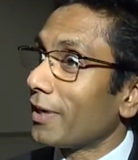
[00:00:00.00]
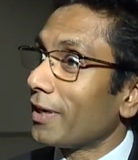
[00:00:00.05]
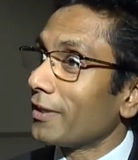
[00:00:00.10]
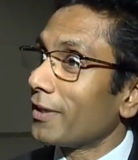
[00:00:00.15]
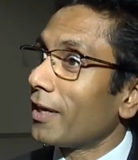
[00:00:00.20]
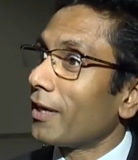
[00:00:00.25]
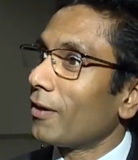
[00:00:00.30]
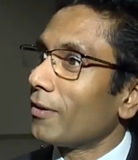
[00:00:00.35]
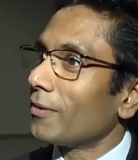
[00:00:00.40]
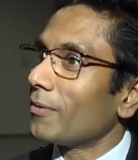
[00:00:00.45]

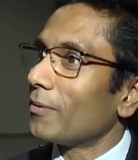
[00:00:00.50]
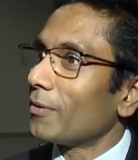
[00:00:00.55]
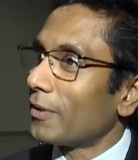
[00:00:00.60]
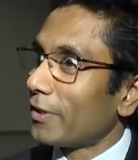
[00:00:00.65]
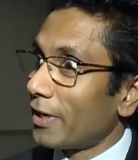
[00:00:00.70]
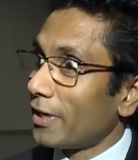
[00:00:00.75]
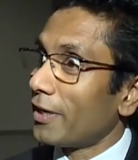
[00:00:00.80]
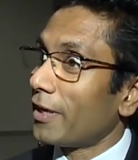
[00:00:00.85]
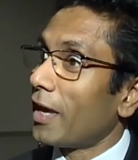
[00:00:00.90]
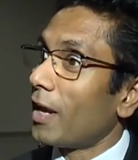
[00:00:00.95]
and that will
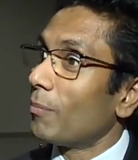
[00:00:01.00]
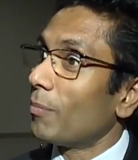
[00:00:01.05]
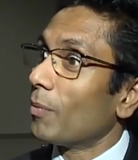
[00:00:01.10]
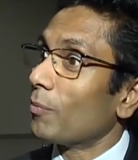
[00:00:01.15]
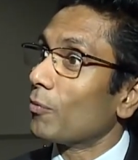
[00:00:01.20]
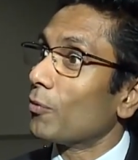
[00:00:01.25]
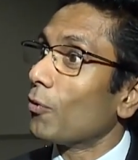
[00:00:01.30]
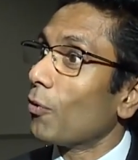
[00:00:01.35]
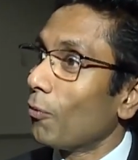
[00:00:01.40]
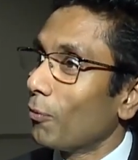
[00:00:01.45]
really help
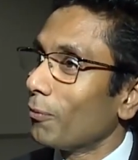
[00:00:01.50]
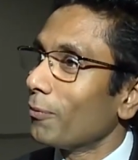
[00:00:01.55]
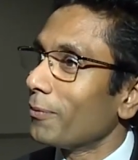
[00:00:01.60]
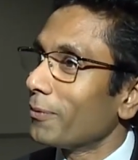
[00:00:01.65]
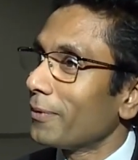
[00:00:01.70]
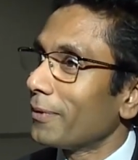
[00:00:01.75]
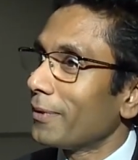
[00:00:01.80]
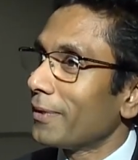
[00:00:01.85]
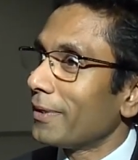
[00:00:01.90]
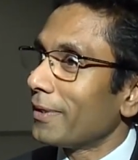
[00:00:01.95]
them grow.
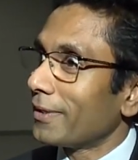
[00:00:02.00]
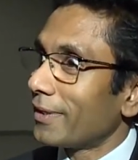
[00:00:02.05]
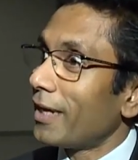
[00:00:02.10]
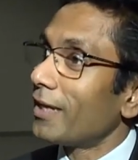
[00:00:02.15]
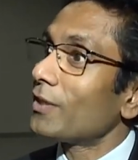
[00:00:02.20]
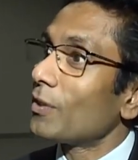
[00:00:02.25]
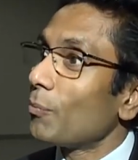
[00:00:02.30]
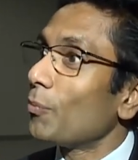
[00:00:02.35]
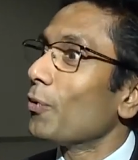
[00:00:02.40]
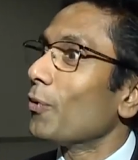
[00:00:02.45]

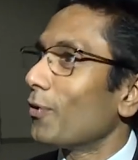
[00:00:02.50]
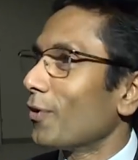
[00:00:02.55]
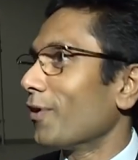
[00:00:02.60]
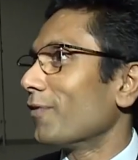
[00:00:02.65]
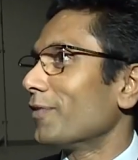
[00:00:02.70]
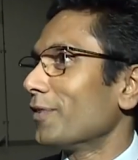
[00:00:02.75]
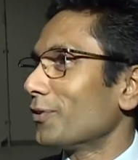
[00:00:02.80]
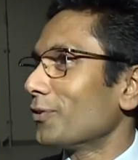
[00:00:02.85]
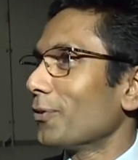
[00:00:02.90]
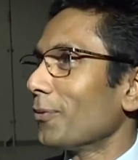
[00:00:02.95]
That's the beauty
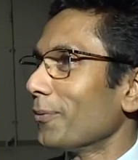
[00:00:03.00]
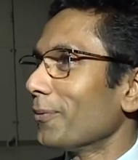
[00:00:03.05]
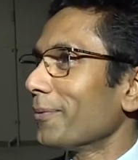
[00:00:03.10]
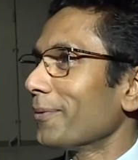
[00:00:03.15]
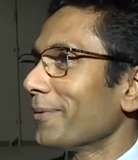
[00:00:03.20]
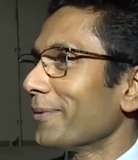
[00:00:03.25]
of the show.